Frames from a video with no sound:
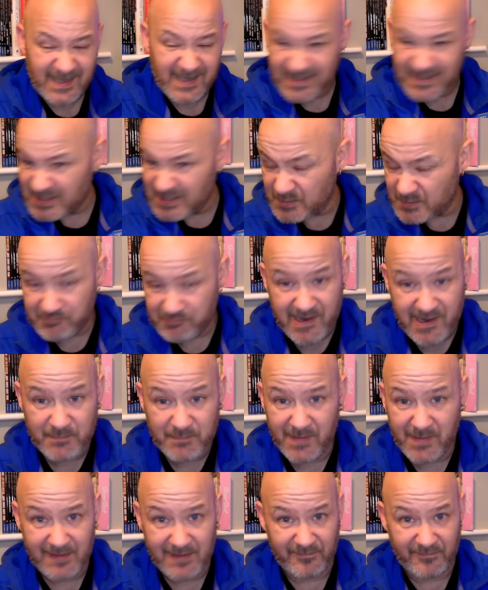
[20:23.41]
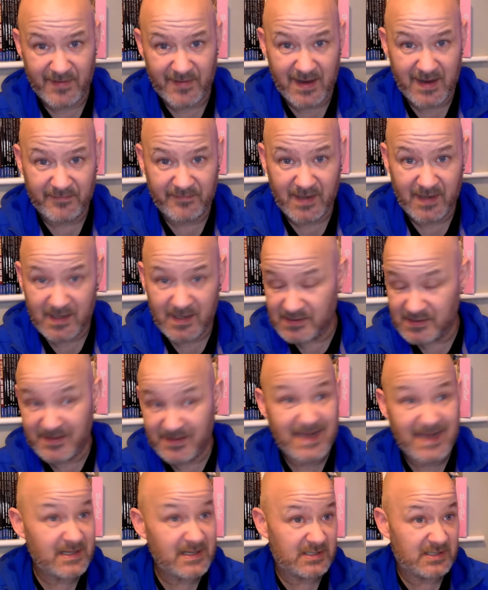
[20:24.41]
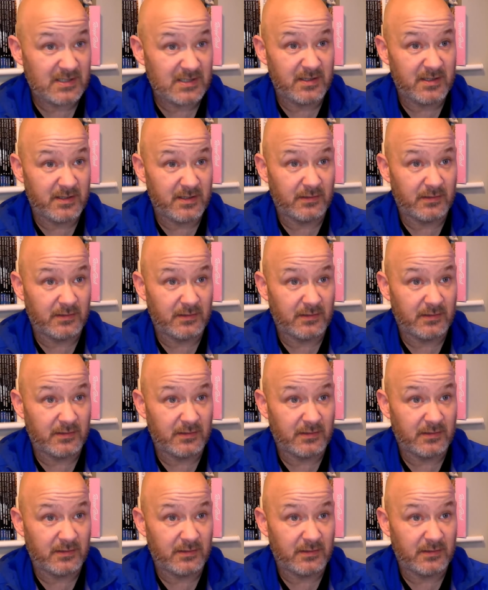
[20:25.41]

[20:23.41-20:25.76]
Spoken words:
sprint back 5 yards, then turn